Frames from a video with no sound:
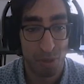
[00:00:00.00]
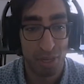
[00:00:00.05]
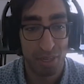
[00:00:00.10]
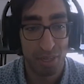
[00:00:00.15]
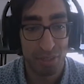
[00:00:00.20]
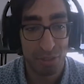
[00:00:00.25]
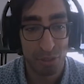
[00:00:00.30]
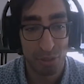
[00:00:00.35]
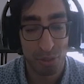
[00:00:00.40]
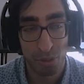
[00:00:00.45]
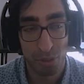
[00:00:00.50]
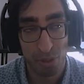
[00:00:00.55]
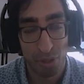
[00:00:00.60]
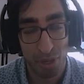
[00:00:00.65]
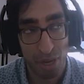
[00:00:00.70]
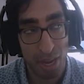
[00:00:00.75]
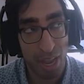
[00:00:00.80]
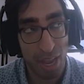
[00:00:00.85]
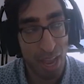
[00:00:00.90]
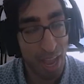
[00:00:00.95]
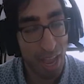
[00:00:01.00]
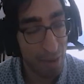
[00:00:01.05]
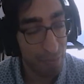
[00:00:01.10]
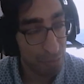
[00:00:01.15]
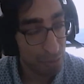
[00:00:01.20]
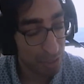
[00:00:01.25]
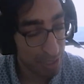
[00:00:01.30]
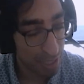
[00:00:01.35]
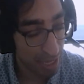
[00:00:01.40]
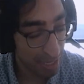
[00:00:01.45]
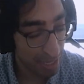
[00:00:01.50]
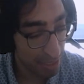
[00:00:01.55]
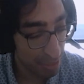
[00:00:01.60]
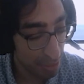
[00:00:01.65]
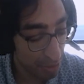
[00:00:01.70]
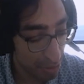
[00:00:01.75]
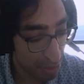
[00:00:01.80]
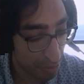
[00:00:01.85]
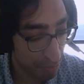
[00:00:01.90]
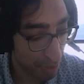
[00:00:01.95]
So after 10
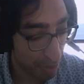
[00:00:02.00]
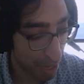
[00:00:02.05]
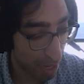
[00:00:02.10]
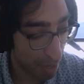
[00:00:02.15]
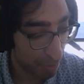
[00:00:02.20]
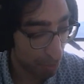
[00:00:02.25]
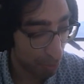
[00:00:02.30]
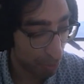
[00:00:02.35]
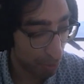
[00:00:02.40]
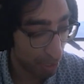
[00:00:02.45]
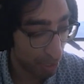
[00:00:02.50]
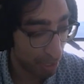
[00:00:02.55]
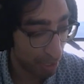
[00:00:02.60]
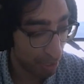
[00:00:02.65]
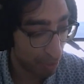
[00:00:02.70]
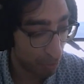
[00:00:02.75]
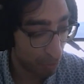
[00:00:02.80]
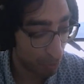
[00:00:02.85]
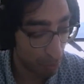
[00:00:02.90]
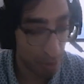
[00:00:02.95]
years of operating,